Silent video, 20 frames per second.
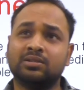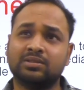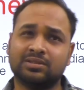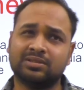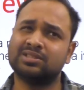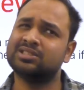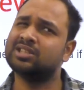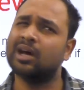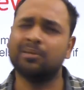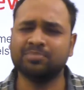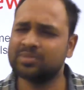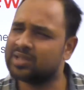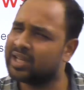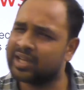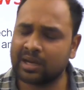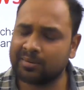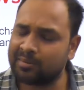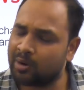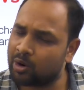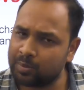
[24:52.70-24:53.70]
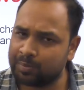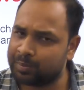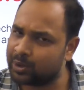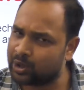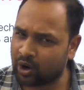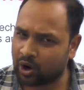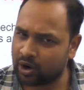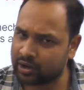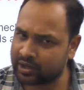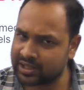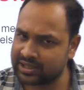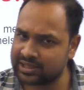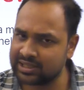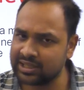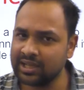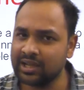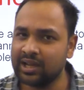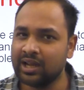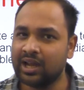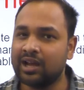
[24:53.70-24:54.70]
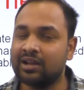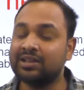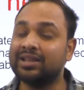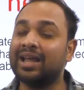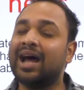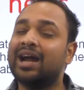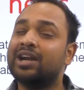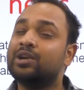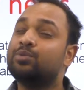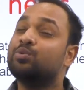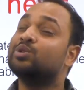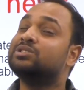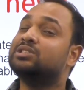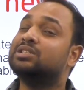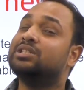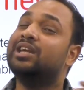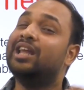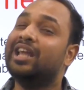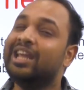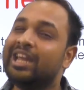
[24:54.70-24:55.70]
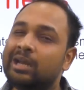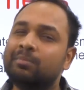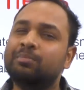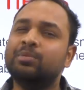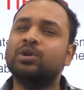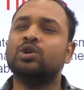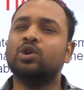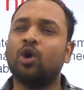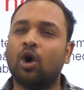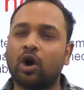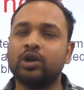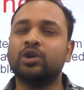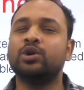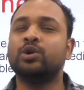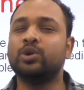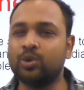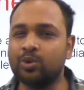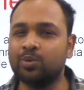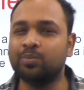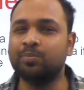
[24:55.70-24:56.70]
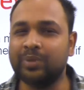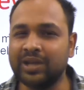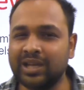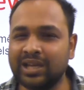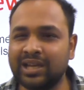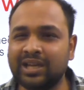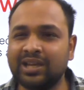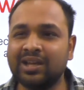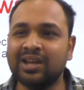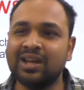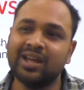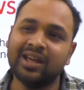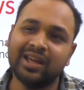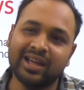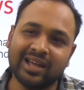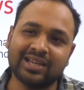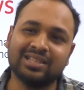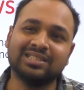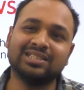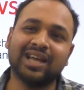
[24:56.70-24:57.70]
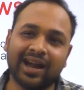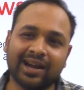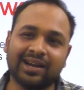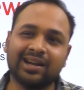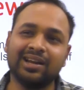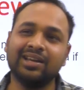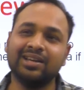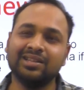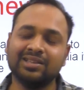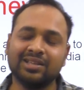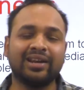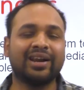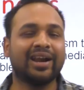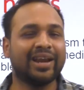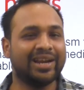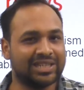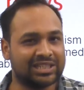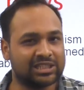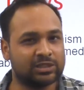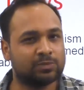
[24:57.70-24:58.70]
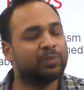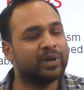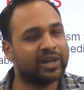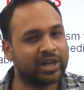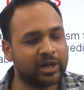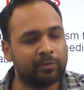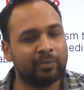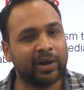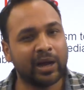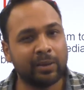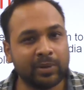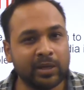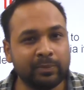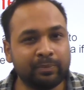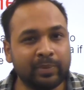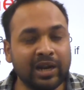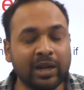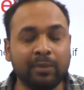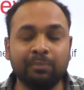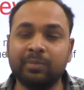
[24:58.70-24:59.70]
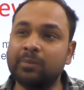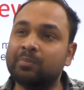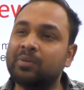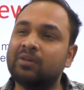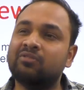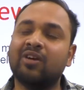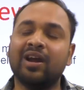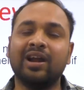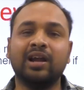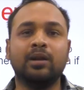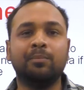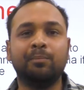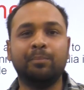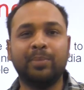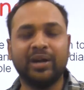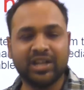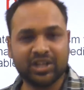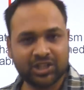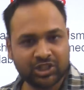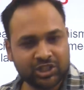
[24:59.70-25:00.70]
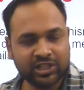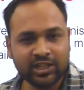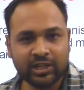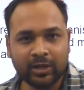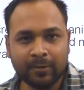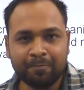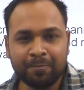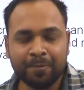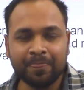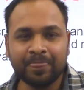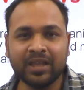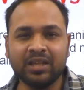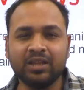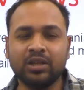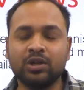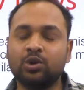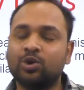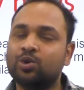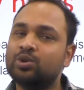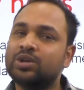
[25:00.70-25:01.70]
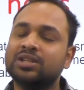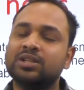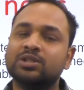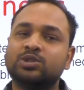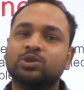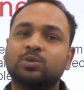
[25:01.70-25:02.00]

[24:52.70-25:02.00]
something about bureaucracy that was deemed not to be exactly in the right spirit by people, and people filed a petition in the court, and the